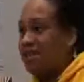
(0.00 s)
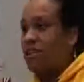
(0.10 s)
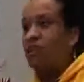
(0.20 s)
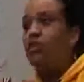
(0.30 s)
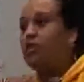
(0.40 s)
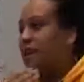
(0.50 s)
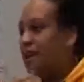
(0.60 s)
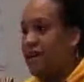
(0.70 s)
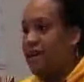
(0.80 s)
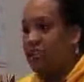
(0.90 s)
I couldn't get
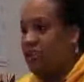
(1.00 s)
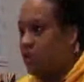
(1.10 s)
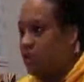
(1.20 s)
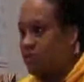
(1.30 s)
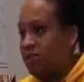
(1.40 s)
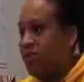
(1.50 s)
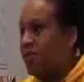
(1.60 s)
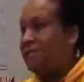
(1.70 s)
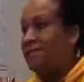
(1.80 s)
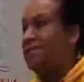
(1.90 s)
an agent to represent
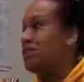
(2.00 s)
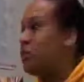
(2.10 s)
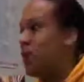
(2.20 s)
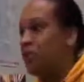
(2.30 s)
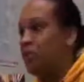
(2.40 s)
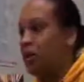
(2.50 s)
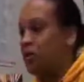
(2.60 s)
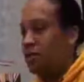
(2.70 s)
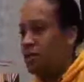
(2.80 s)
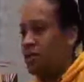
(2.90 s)
me, I didn't know where the work
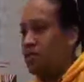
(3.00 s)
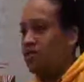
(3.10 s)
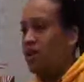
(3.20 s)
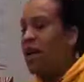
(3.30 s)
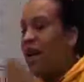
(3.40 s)
was, etc.